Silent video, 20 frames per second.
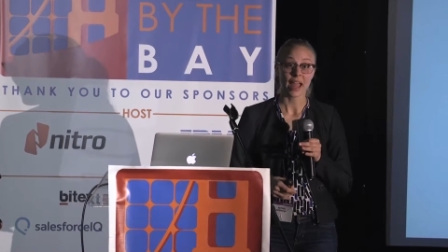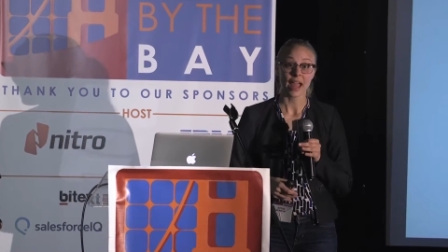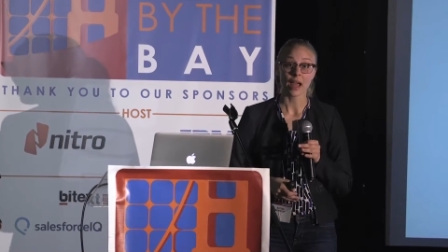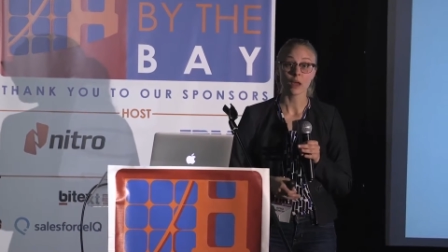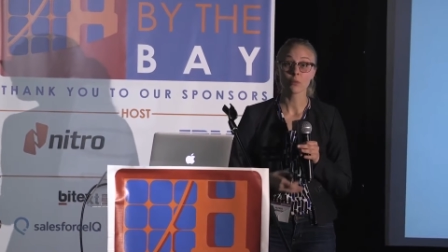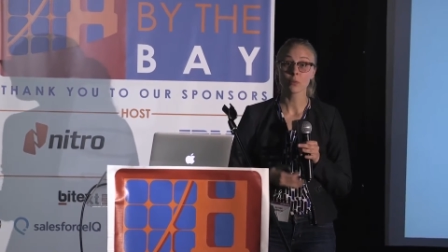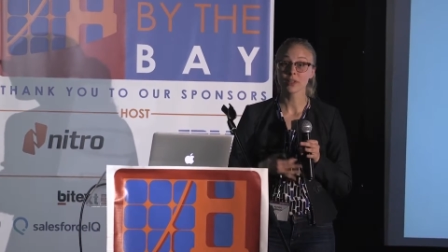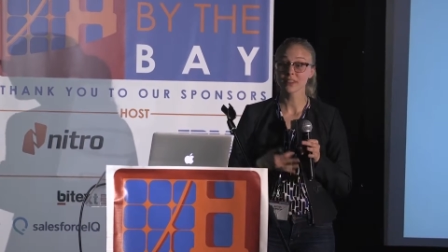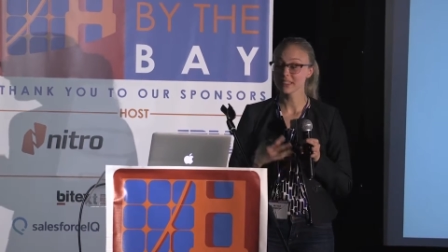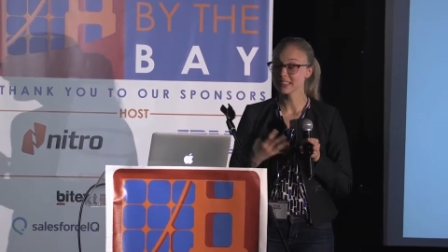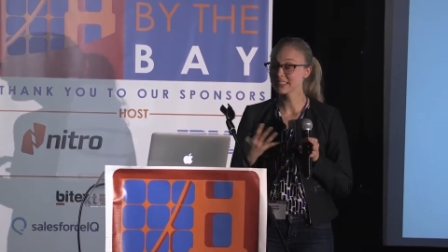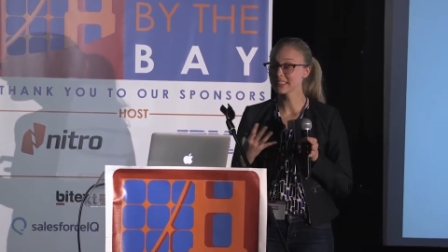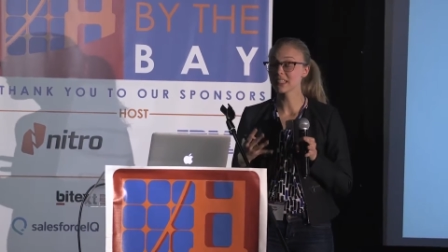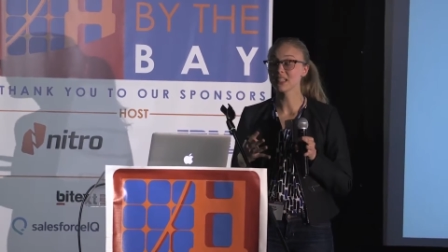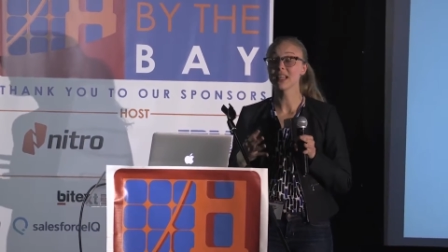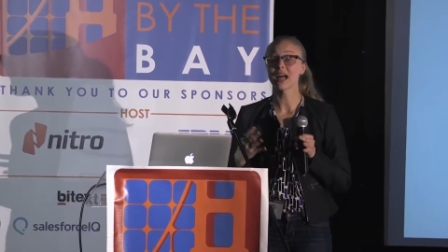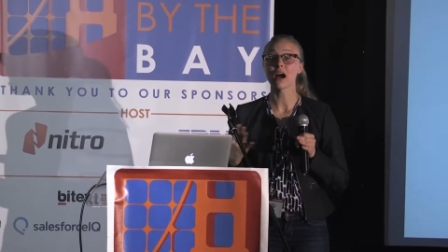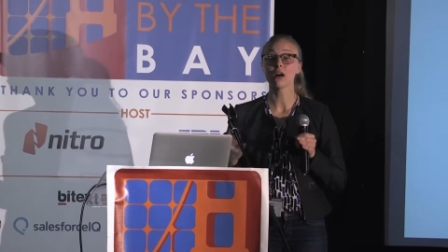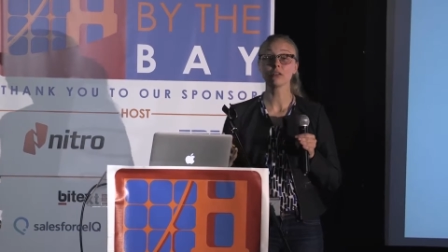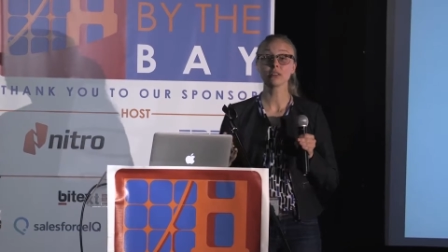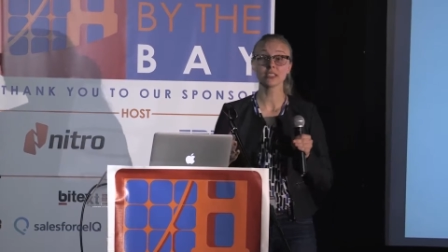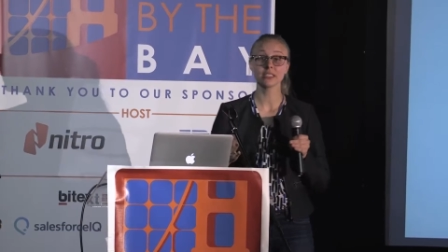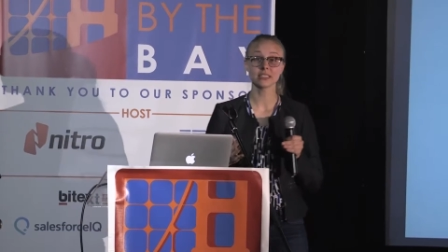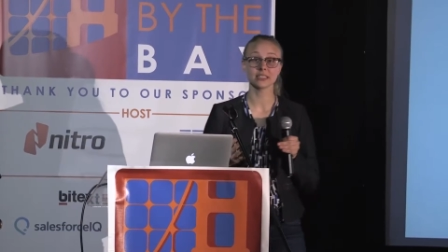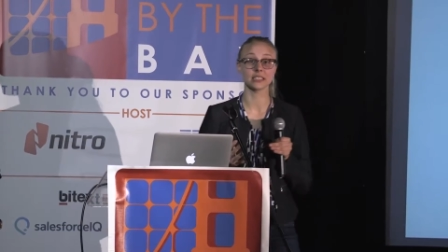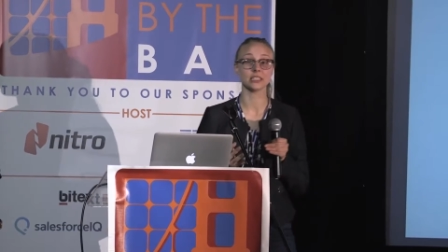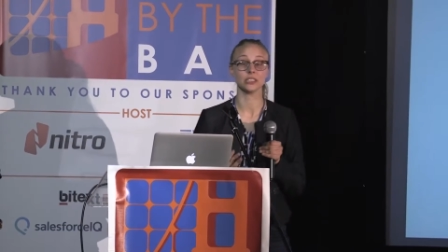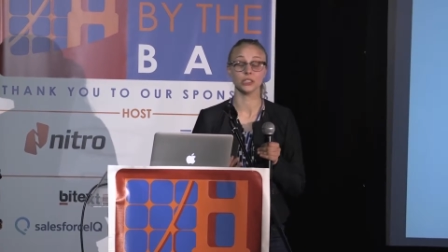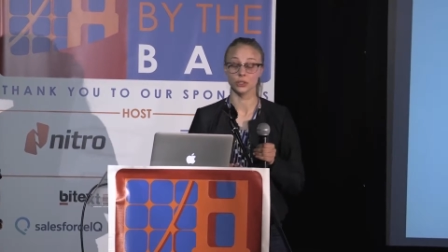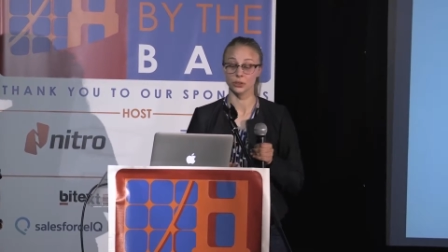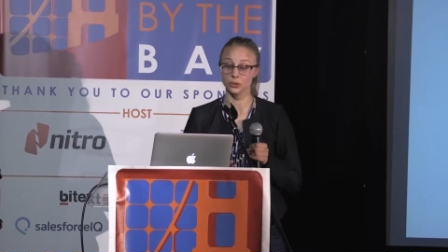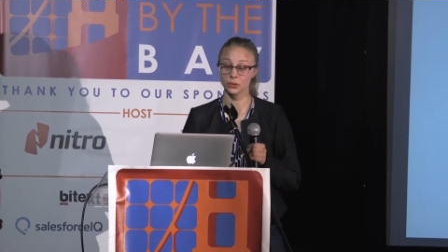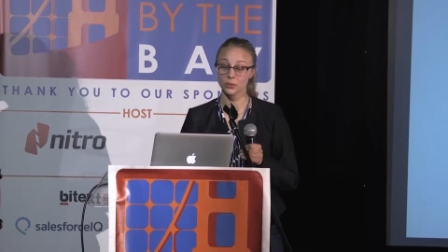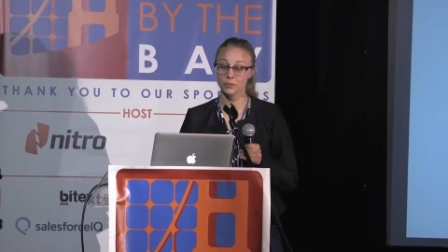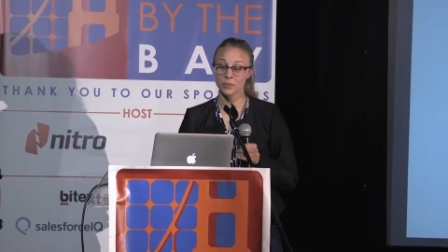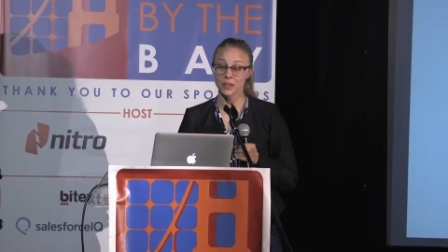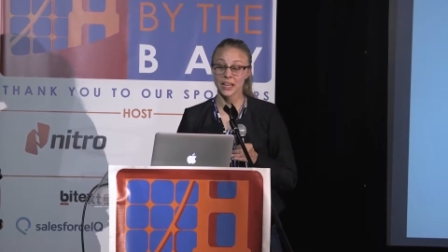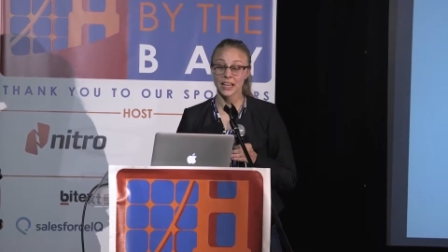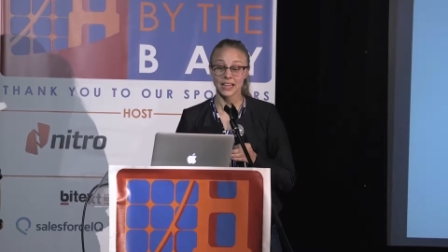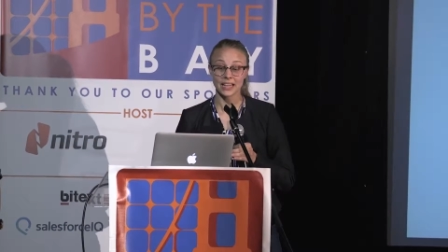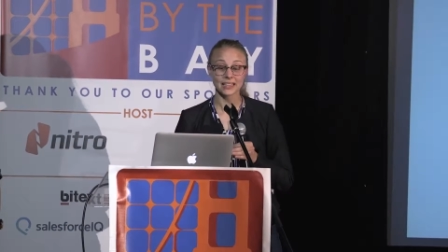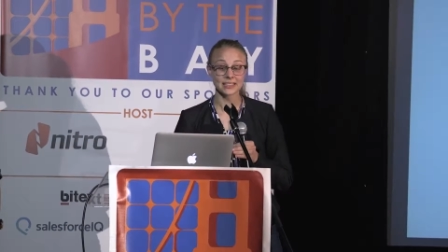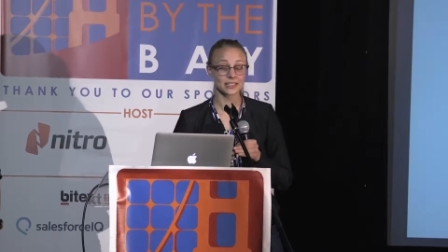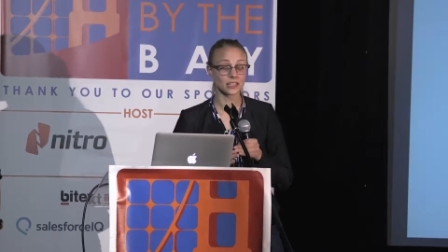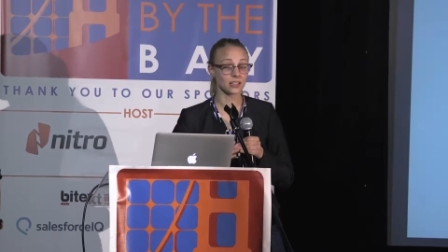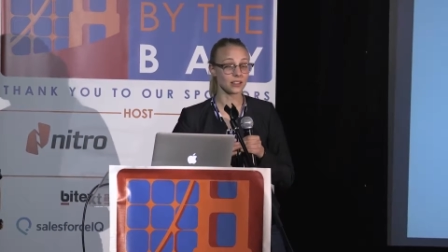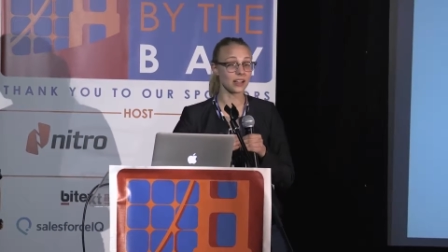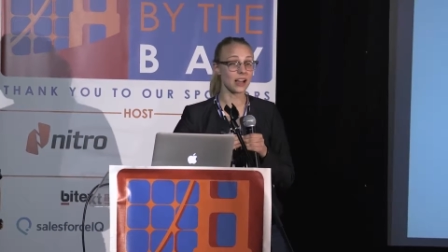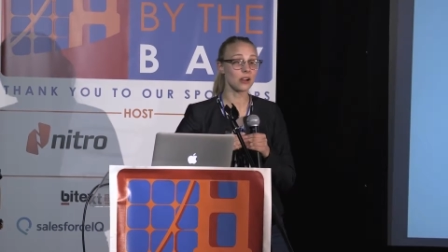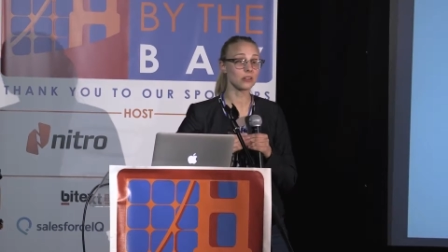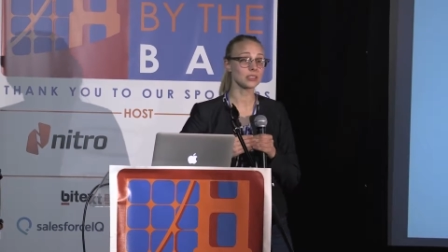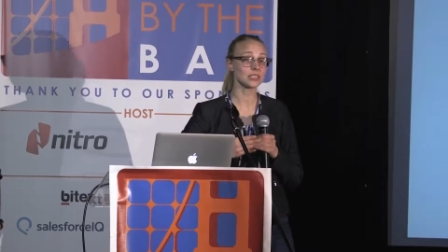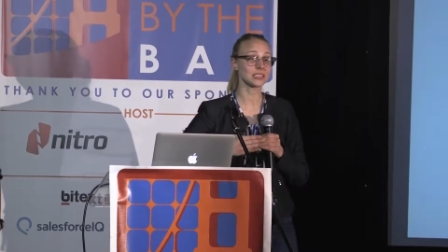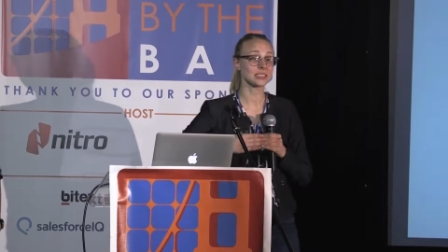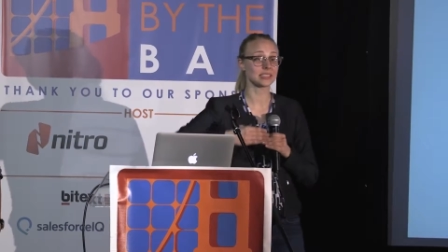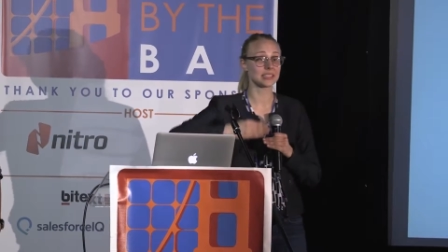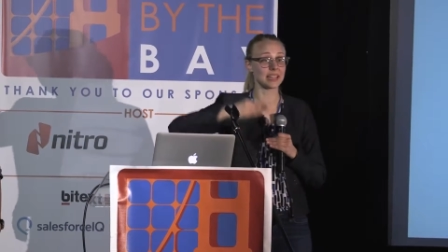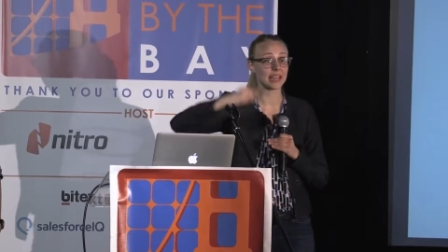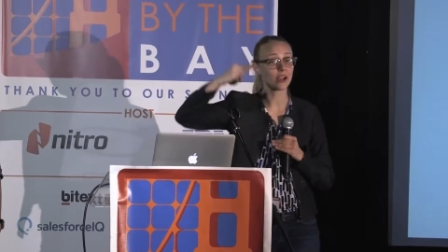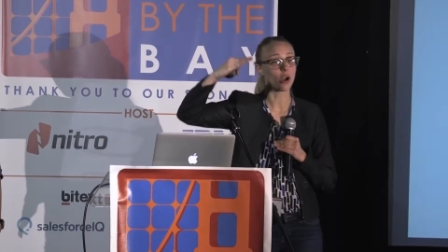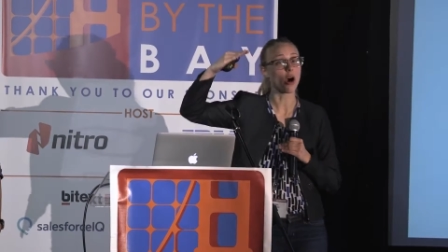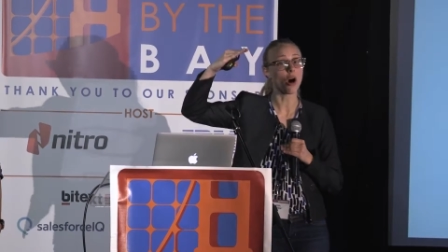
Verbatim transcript: And what this allows us to do is it allows us to take